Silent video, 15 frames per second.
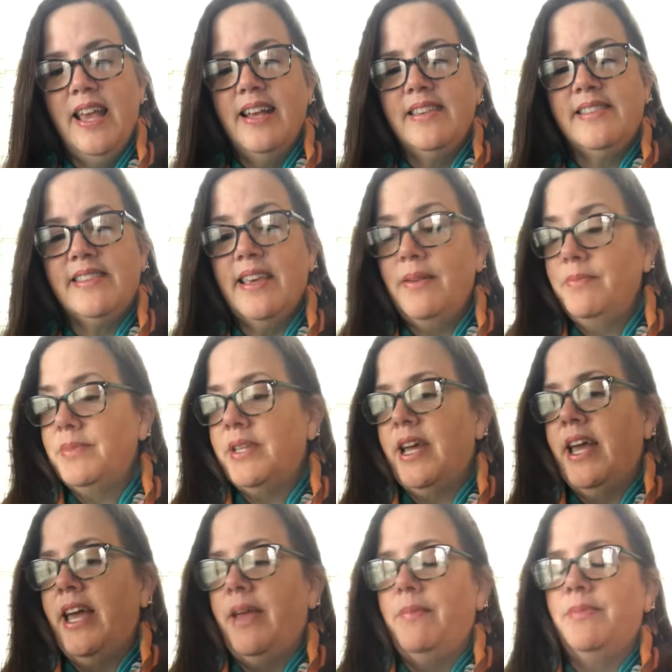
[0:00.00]

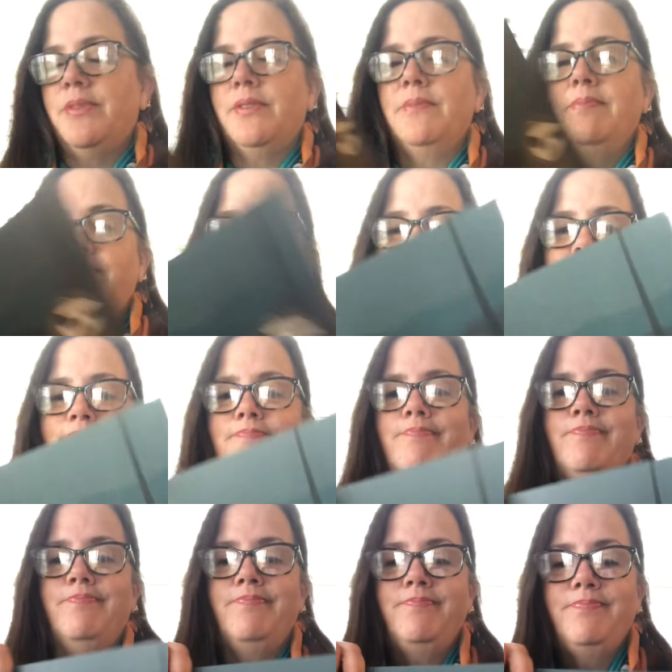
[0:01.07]
Sometimes,
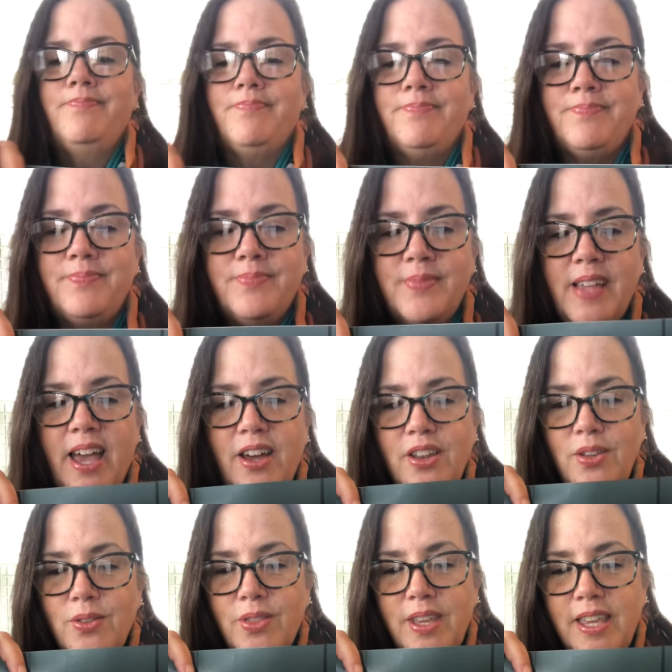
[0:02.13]
how do
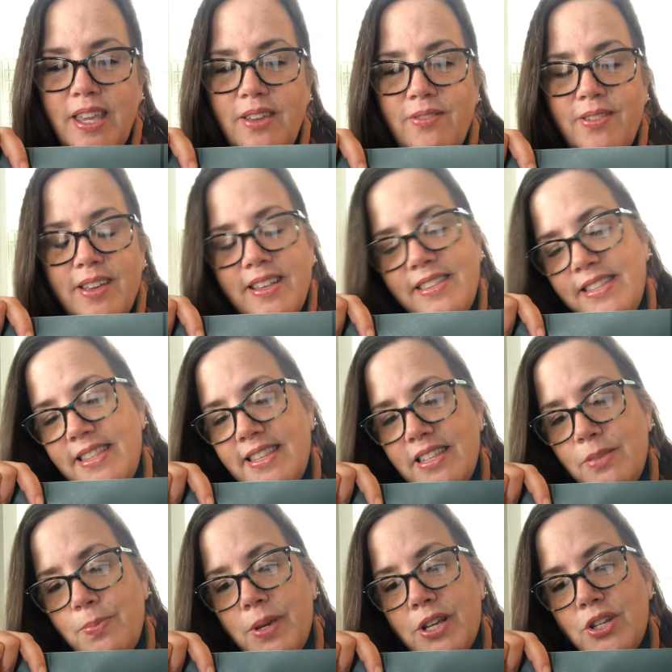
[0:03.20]
you think he feels in
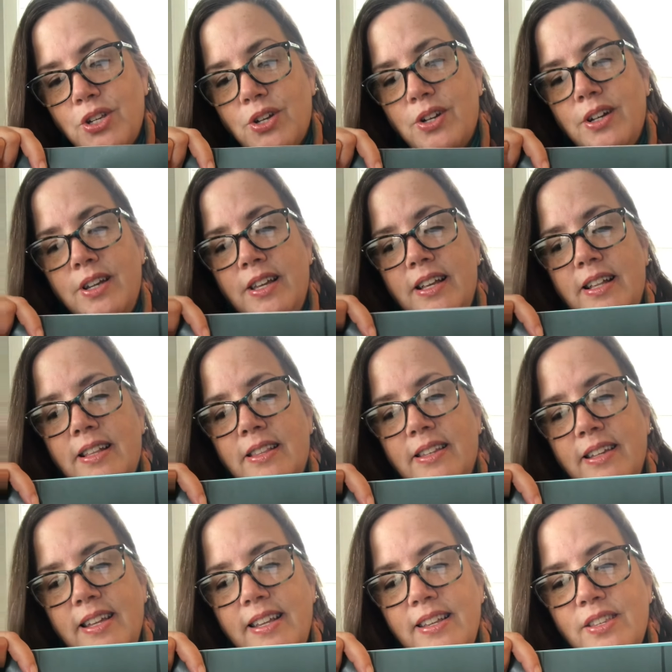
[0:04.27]
this picture?
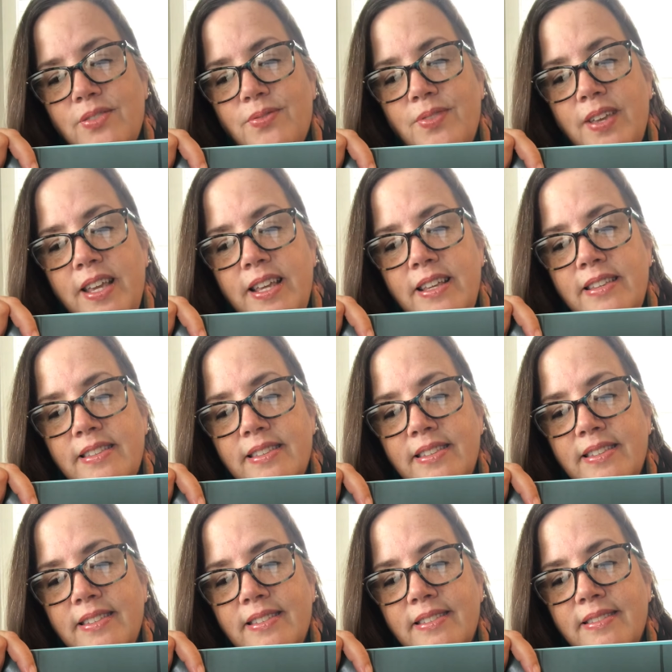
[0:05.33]
Look at his face.
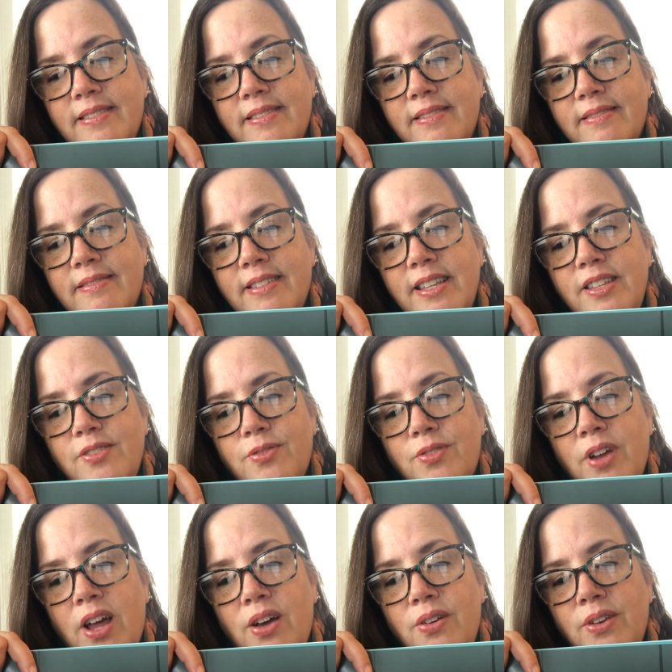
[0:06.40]
He's
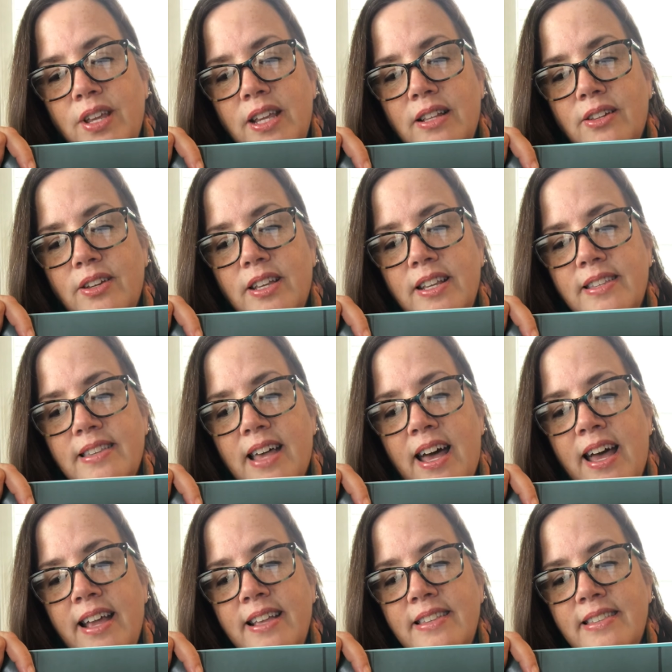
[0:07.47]
frowny. Look at his
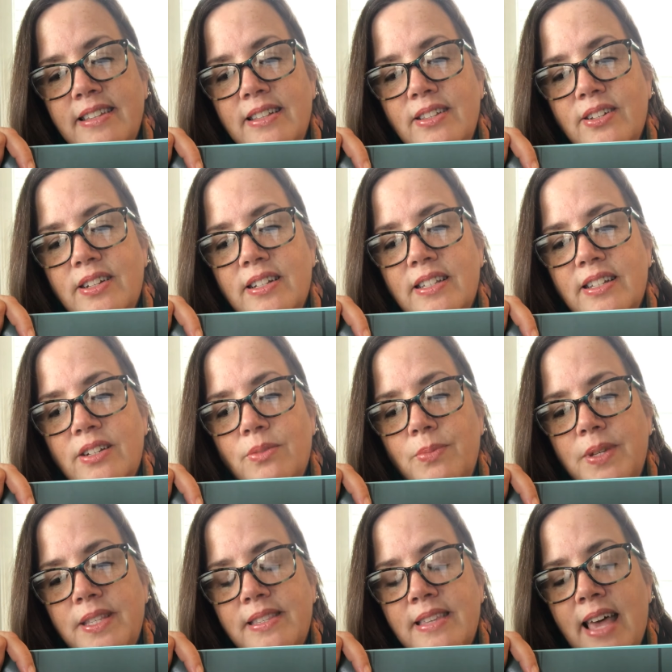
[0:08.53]
eyes. They look a little
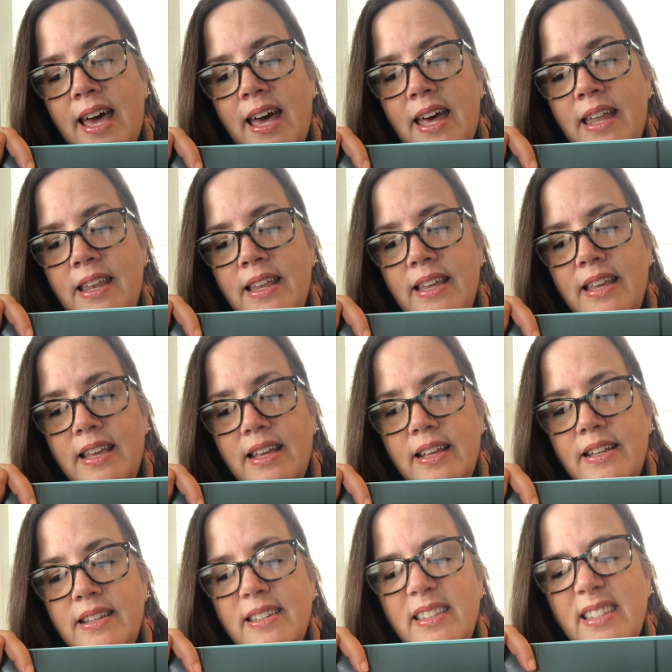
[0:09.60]
bit sad.
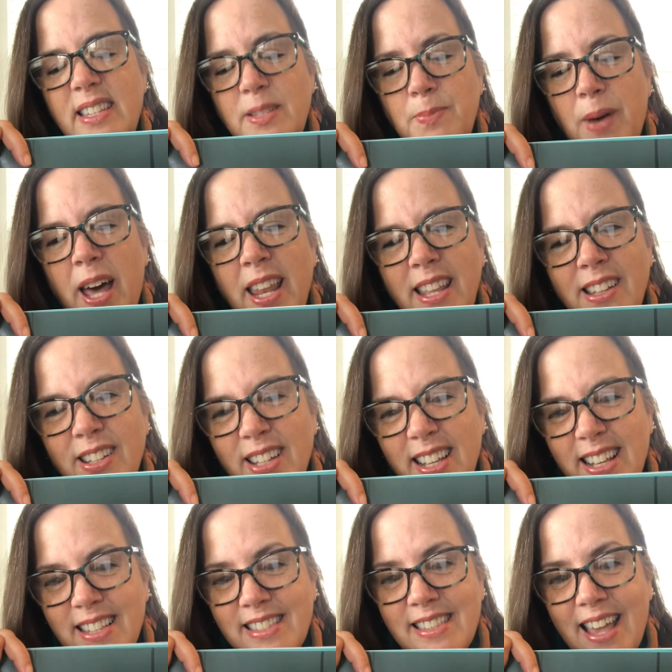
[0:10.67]
Does his body look
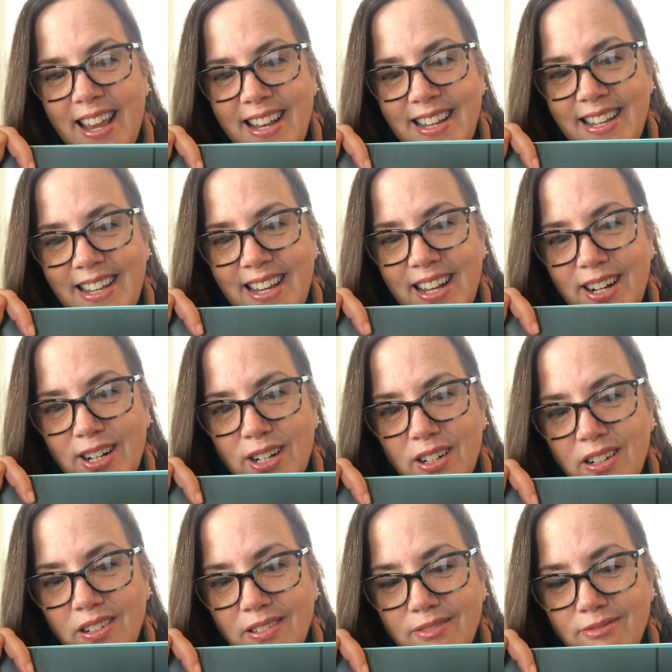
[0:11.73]
excited here?